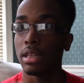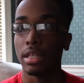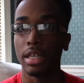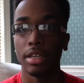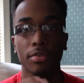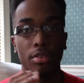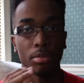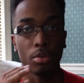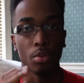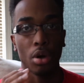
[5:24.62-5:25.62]
Lee
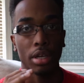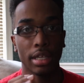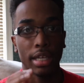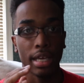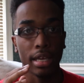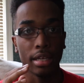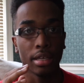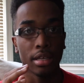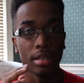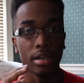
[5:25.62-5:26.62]
from The Walking Dead,
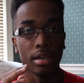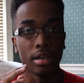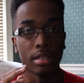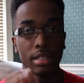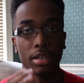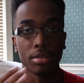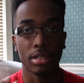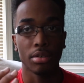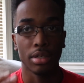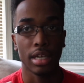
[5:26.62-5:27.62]

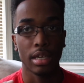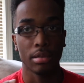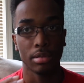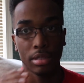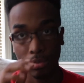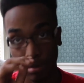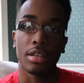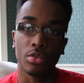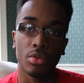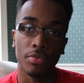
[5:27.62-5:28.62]
Telltale Games. In
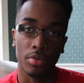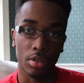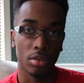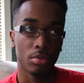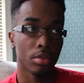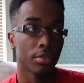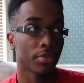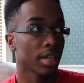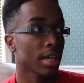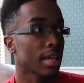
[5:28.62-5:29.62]
the script for Lone Wolf,
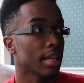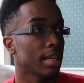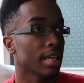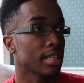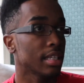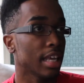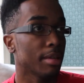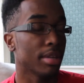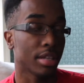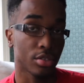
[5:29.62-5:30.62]
Nick's
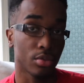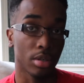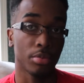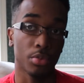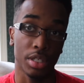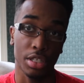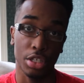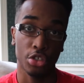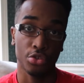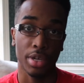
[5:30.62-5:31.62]
name in the script was
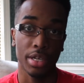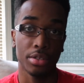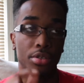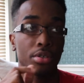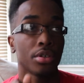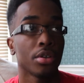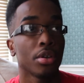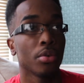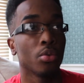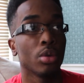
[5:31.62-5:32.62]
Stranger,
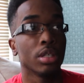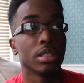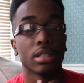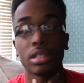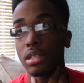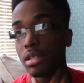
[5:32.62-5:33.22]
which is